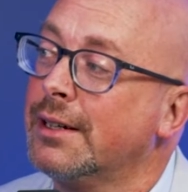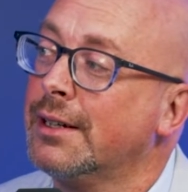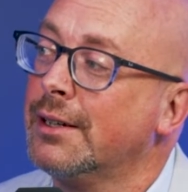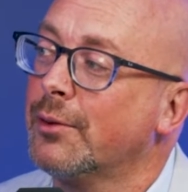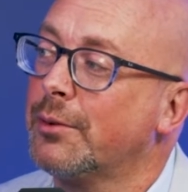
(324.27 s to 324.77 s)

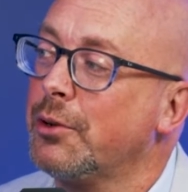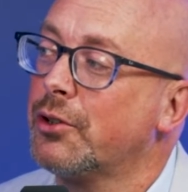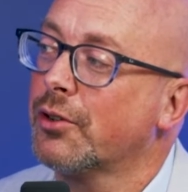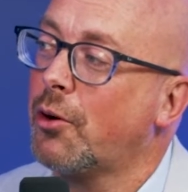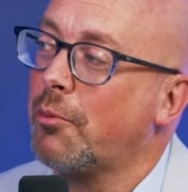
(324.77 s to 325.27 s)
Zero
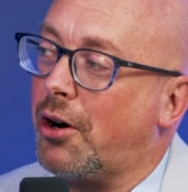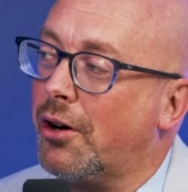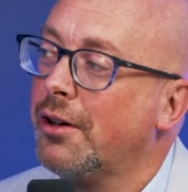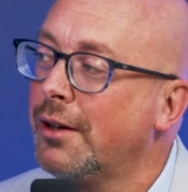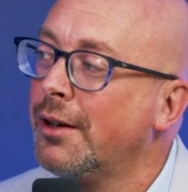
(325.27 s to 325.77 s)
Medicare Advantage. It
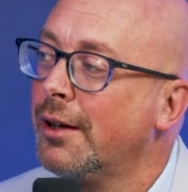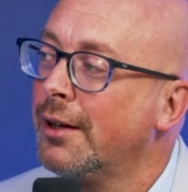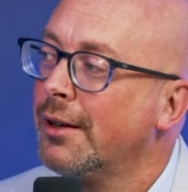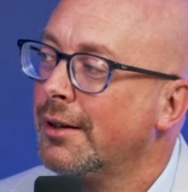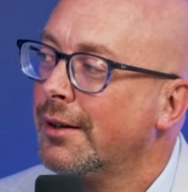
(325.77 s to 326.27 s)
was
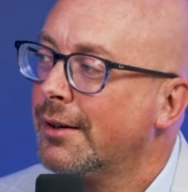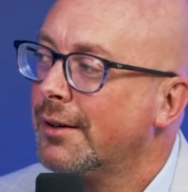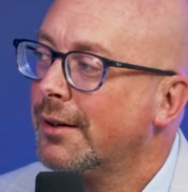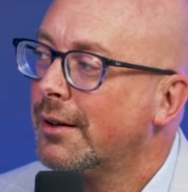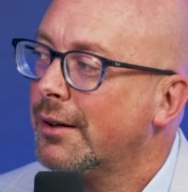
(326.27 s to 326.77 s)
100% mutual
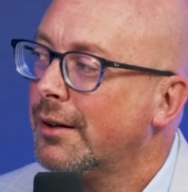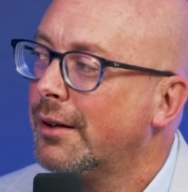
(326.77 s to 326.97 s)
or Medicare